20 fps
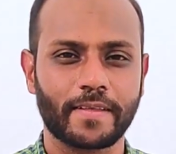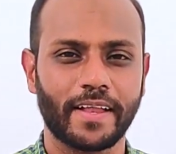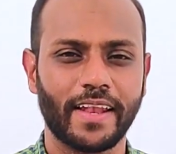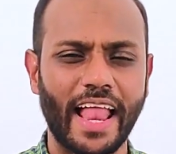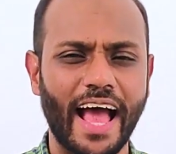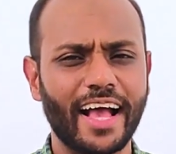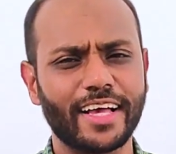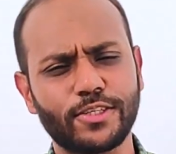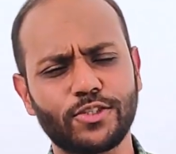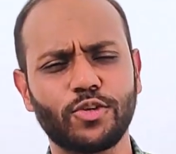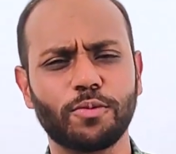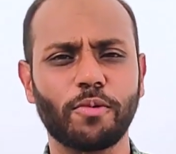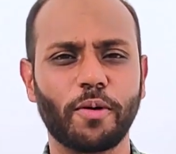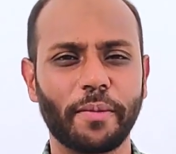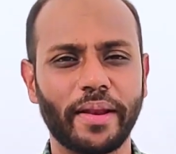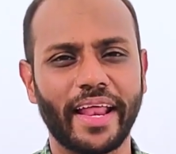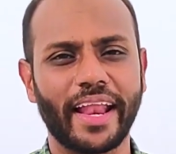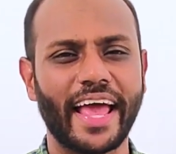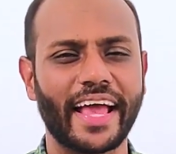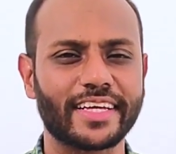last
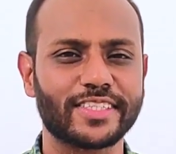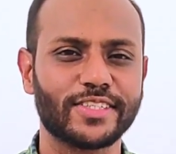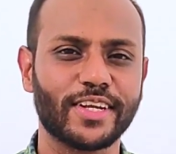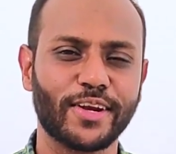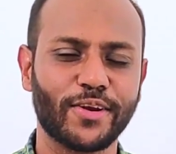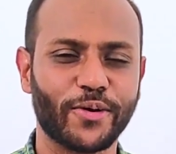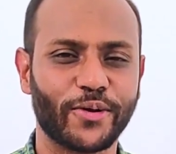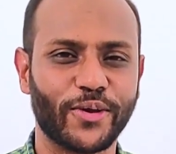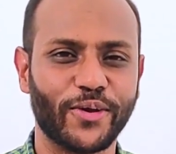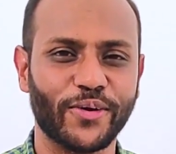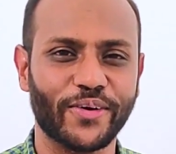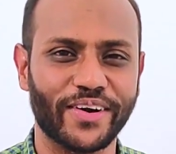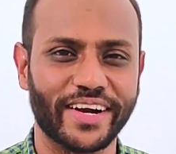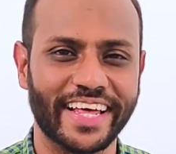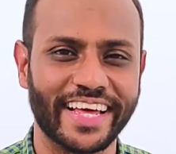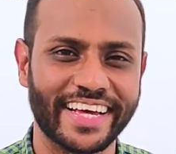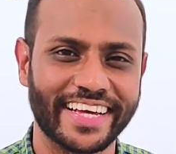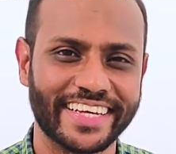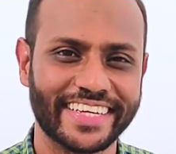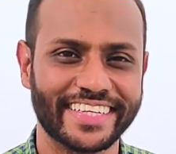moment an accident
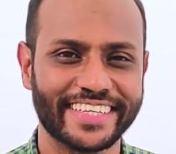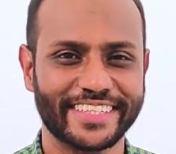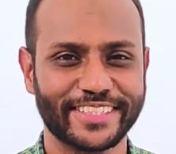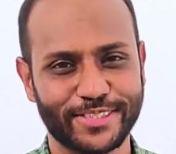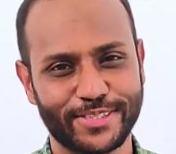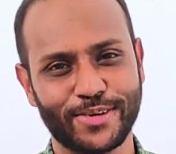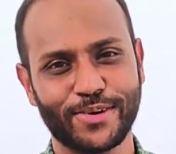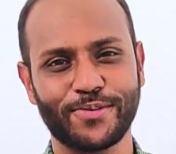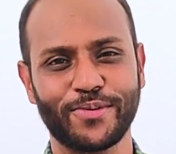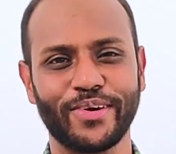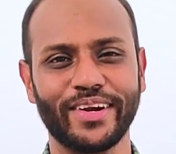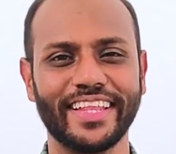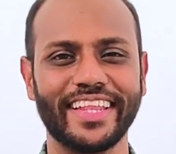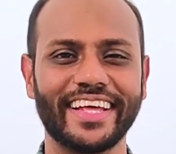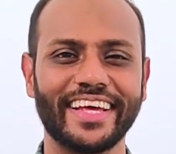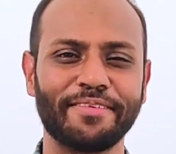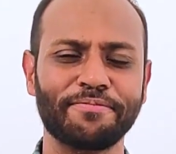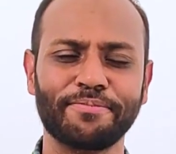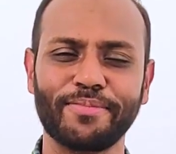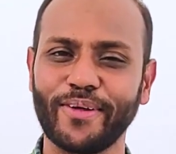occurred. So would
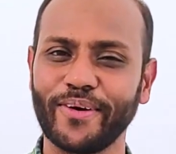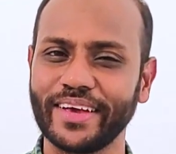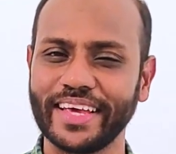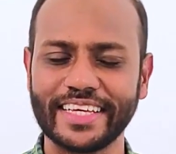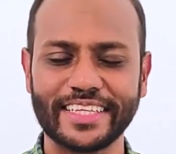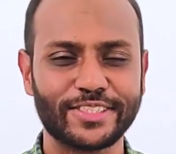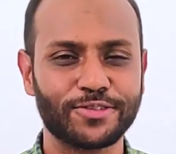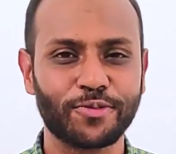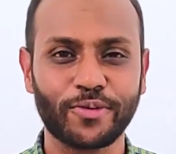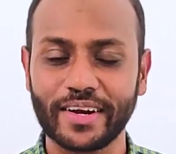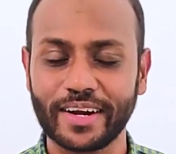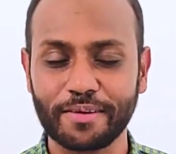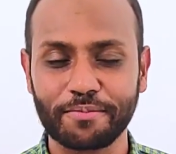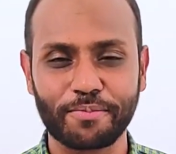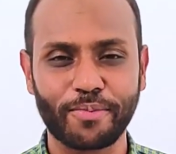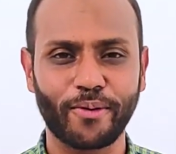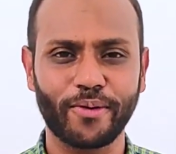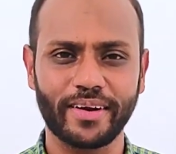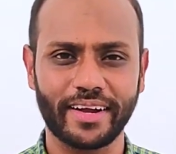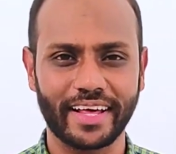the employees would
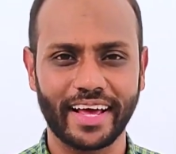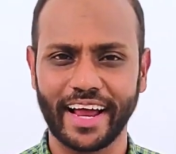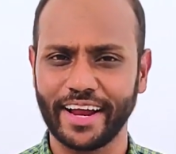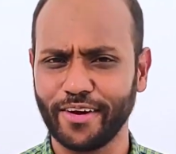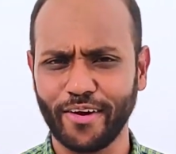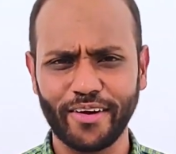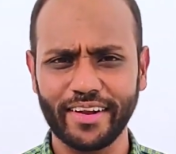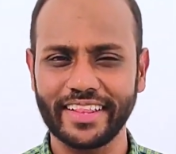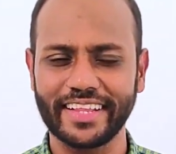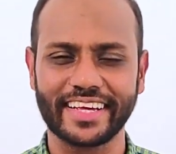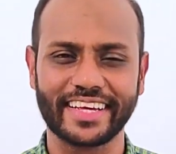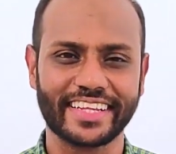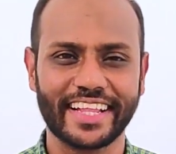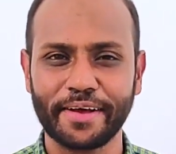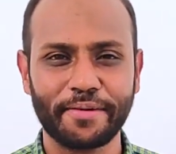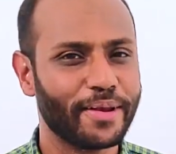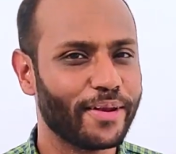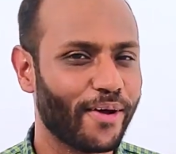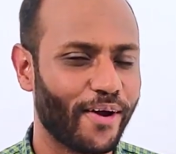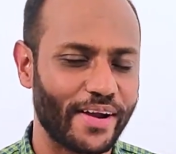report? I don't think
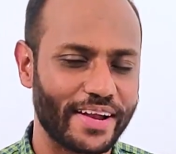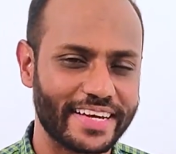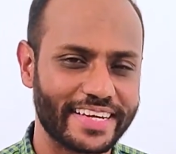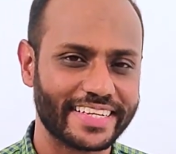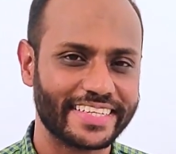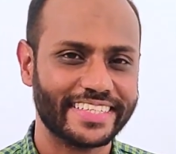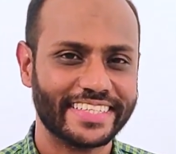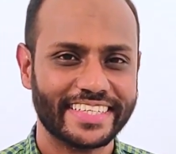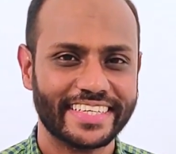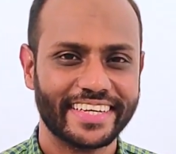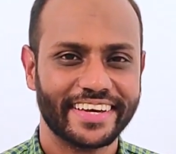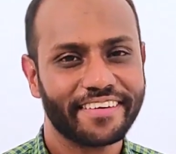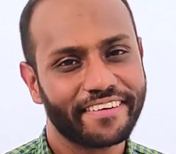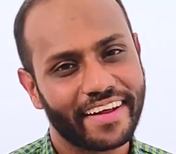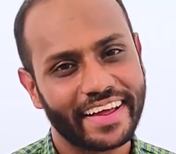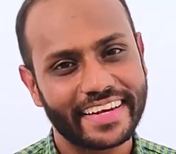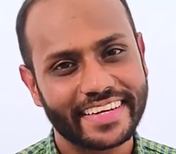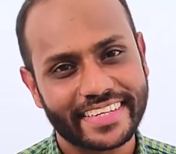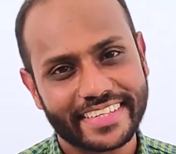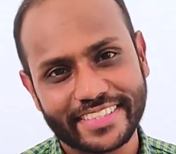they will not.
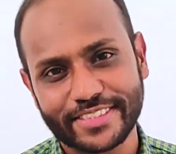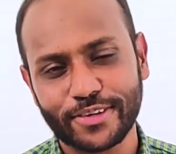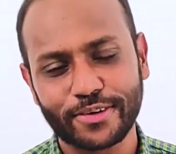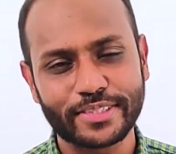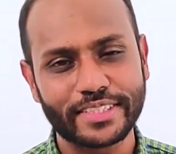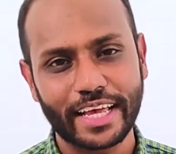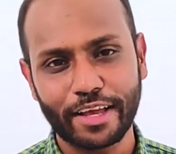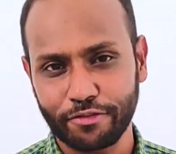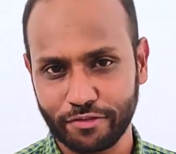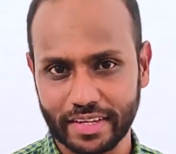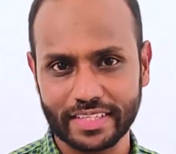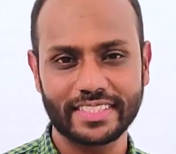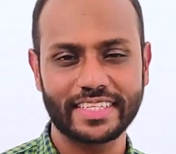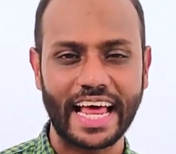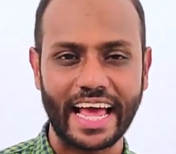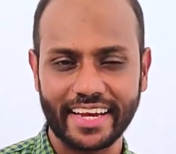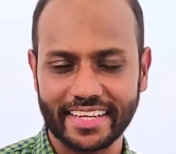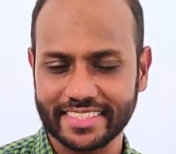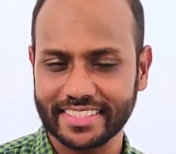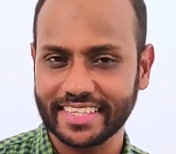Right? So safety
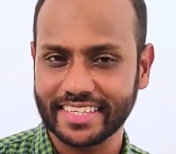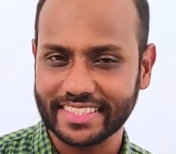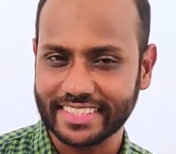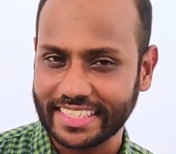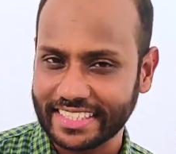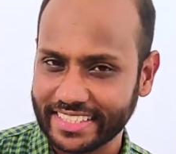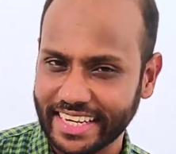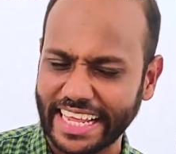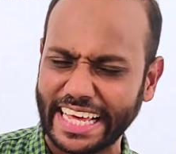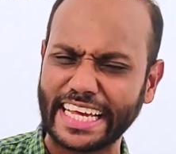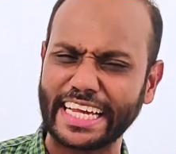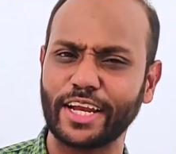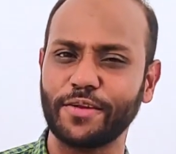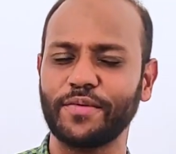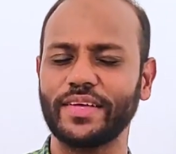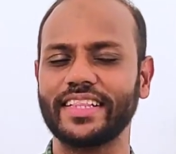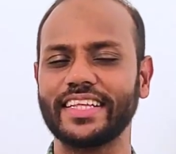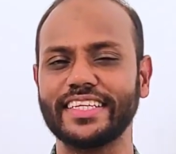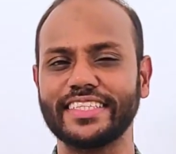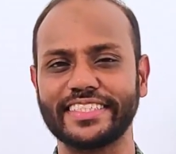statistics is linked
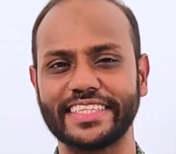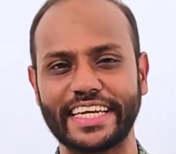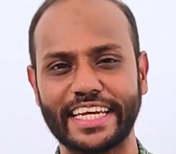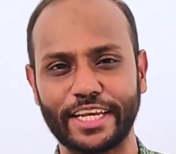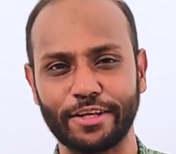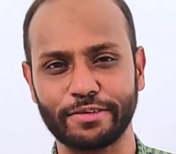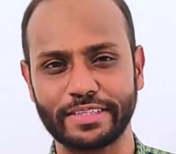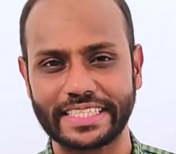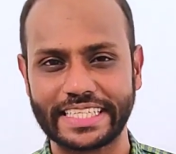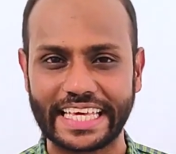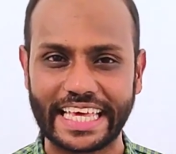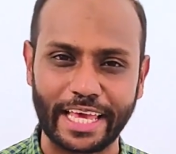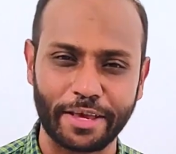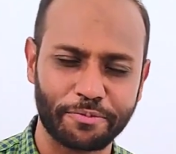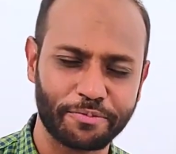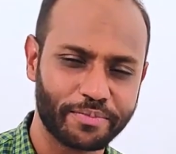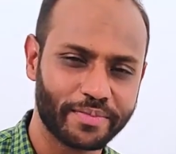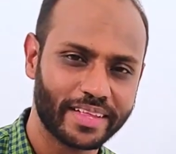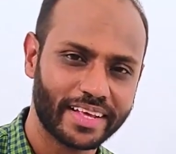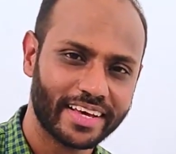with incentive
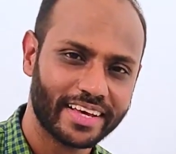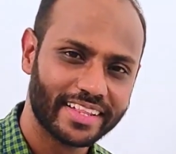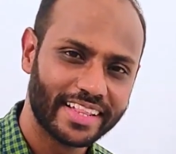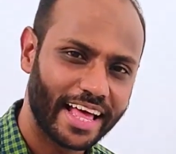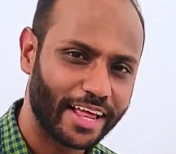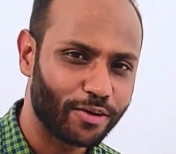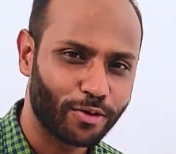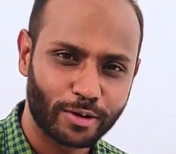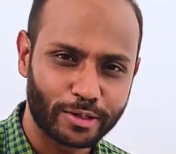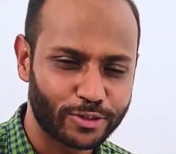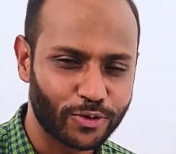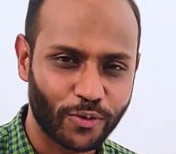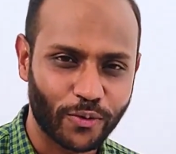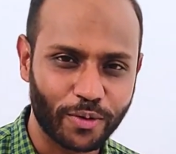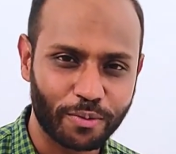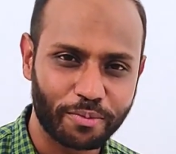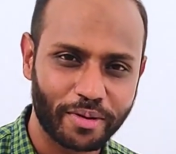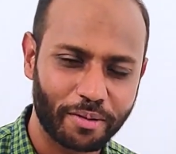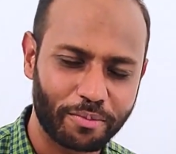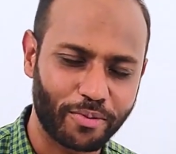scheme. That also
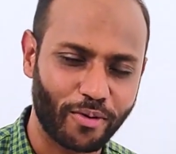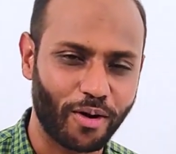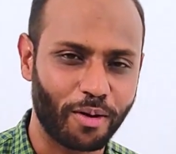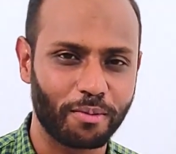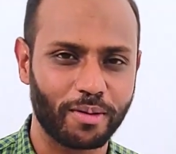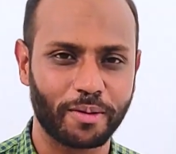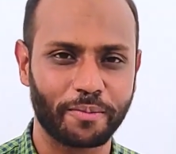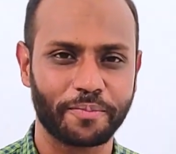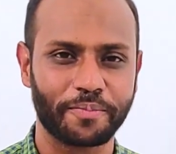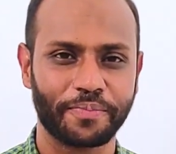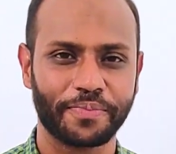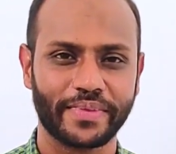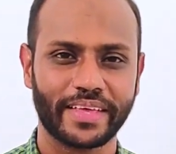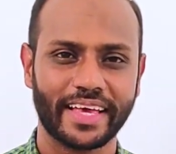could be a problem.